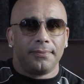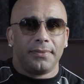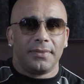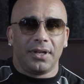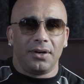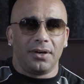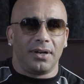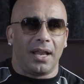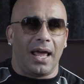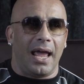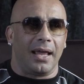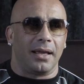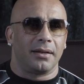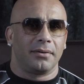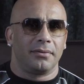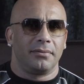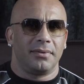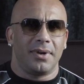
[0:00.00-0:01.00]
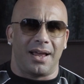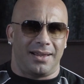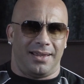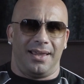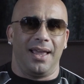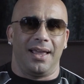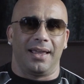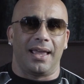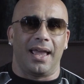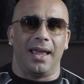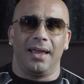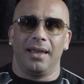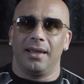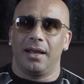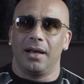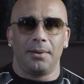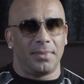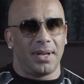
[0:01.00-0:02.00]
They're like, nah, he ain't gay.
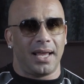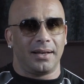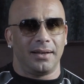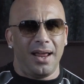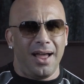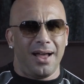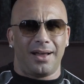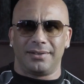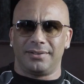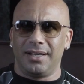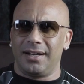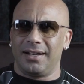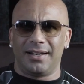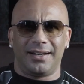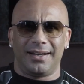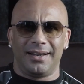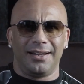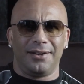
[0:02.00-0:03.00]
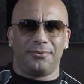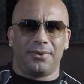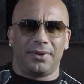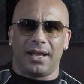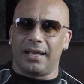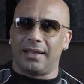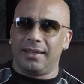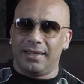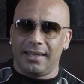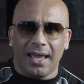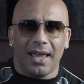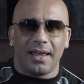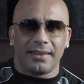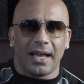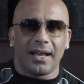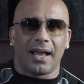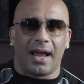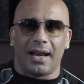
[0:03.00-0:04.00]
And I'm like, nah, we're like, yeah,
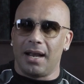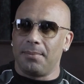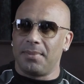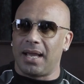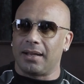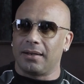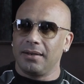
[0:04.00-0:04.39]
that guy. And I'm like,